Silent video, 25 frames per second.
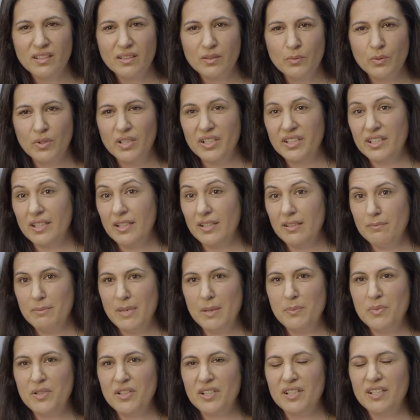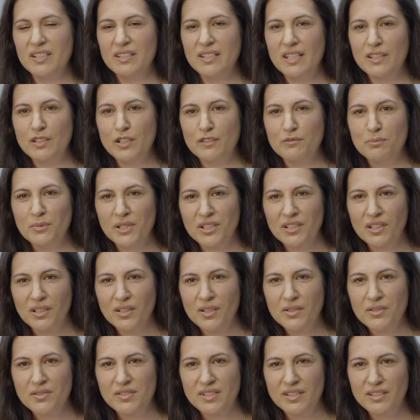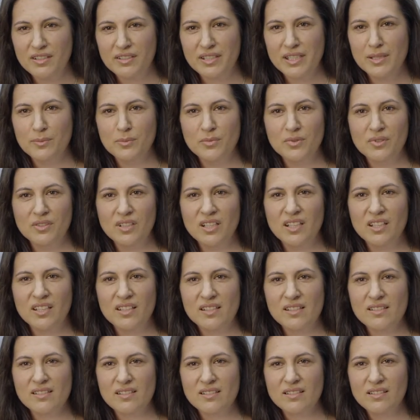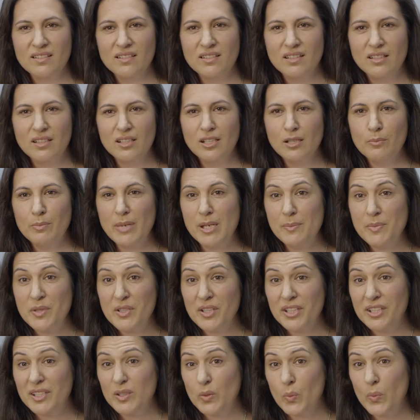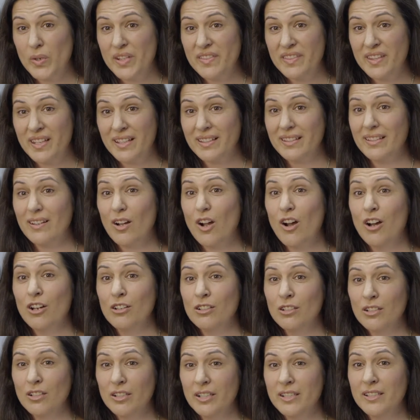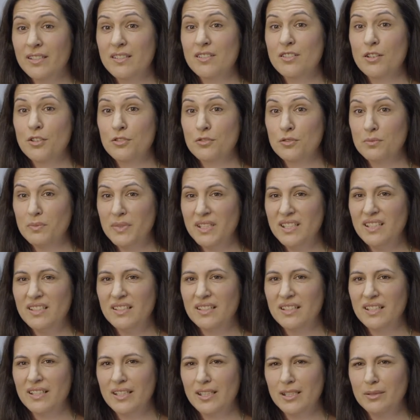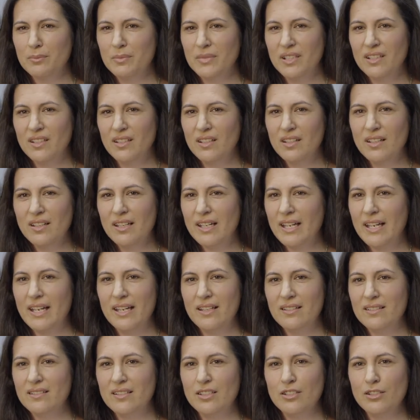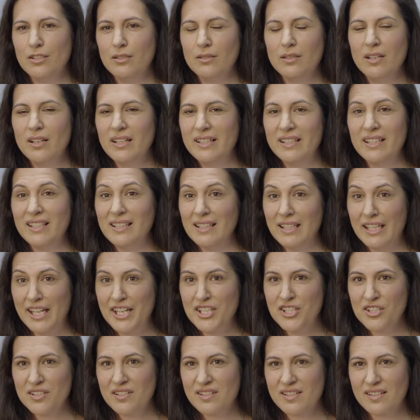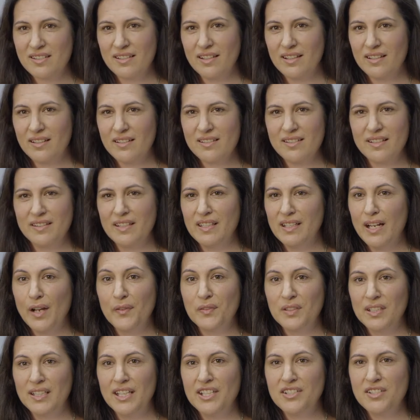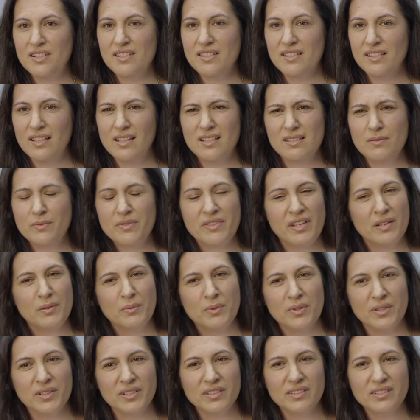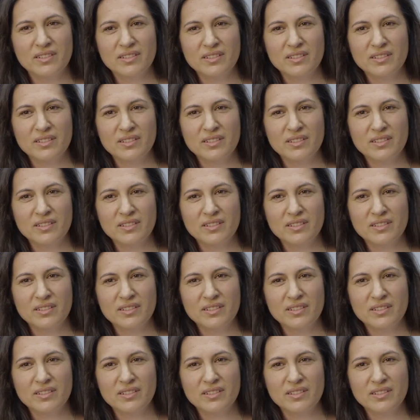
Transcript: Well, okay, maybe I can take off my clothes and i get more likes. Maybe I can win that online social media game and, you know, get legend status. And then after legend status, then what?